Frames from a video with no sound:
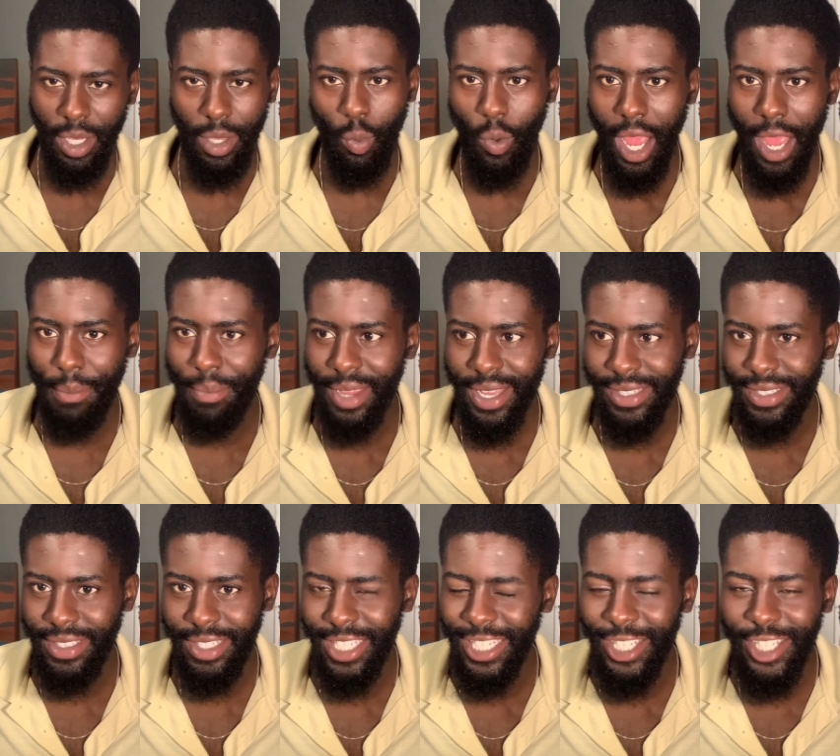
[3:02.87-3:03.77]
Why?
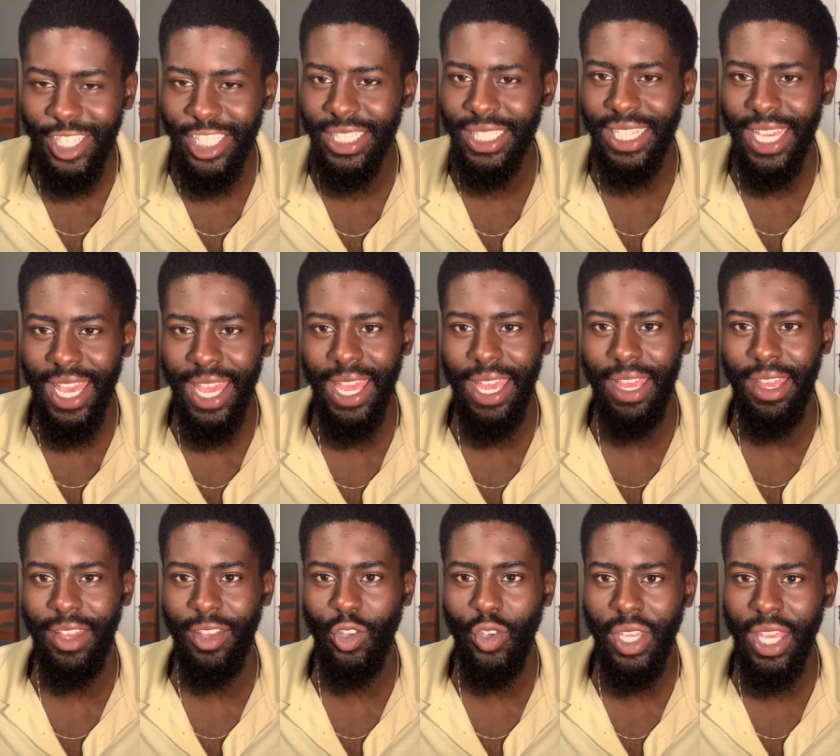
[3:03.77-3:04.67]
Because you just can't.
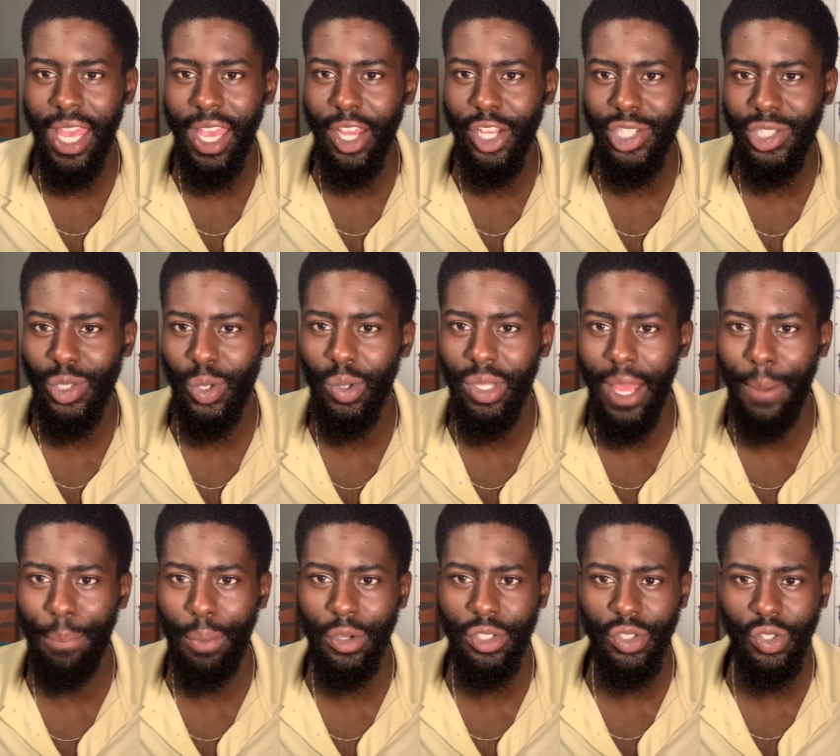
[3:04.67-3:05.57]
You can't control that
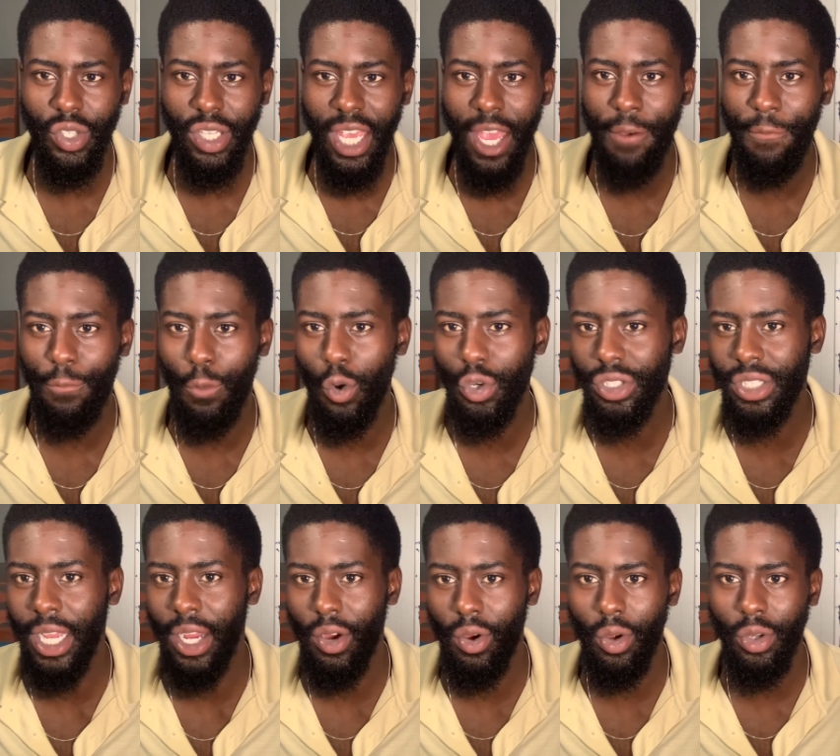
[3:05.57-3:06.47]
person. You can't force
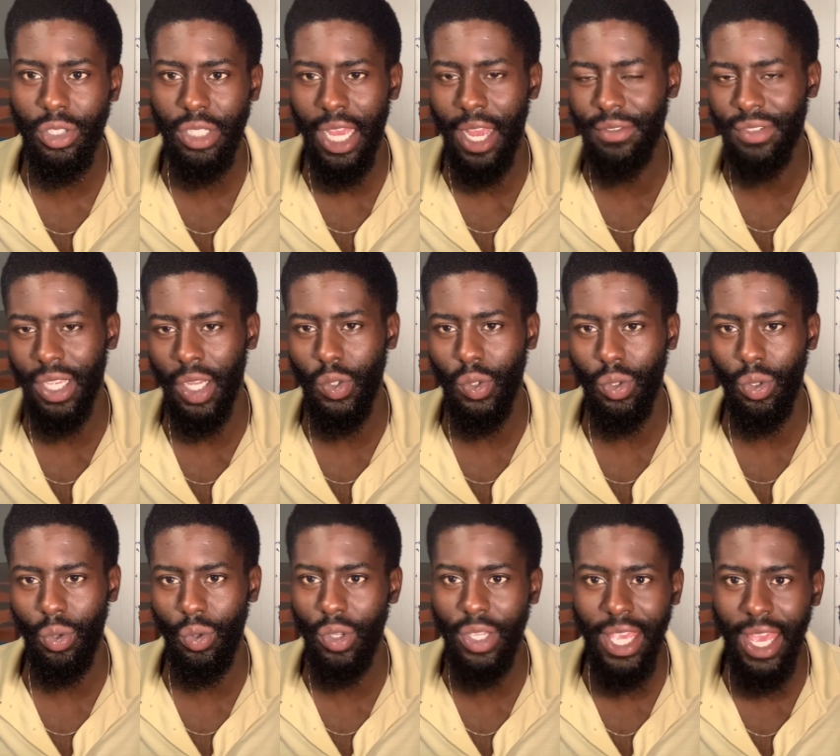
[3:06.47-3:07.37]
that girl to have sex with
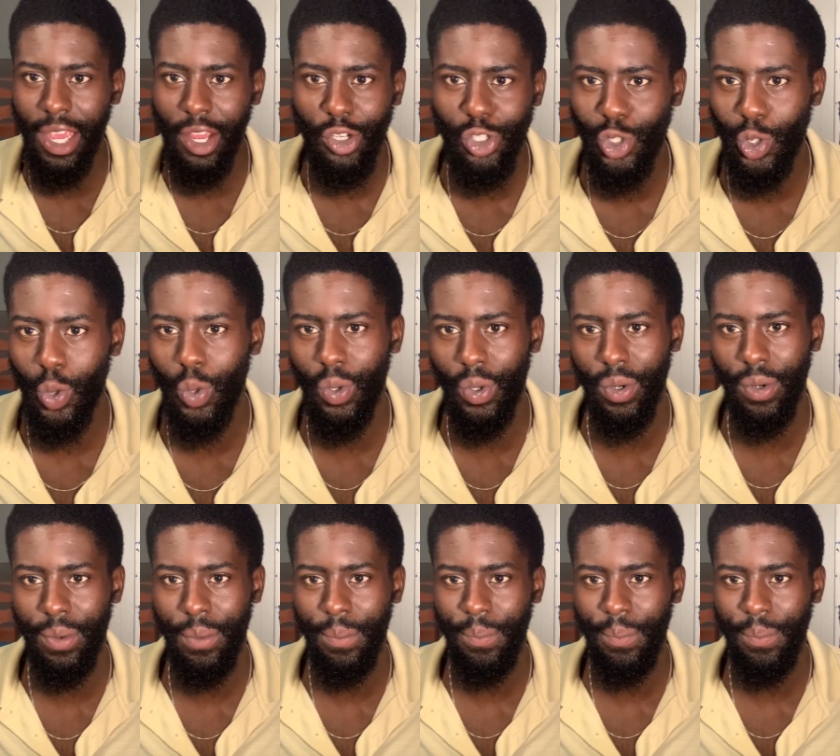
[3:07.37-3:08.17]
you. You can't control her.